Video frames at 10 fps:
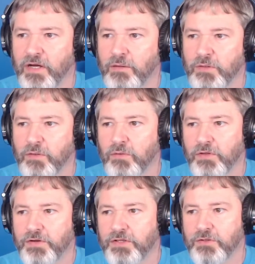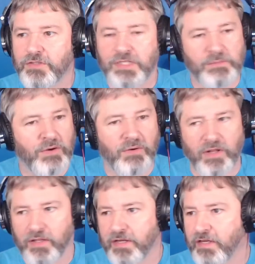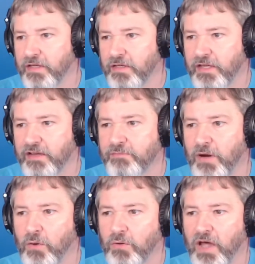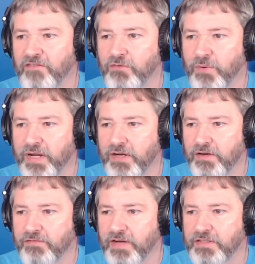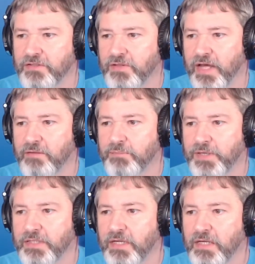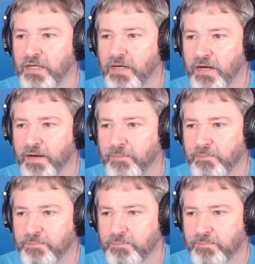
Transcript: Little Leary do a demo. I'll give my whole life away here if I do that, but you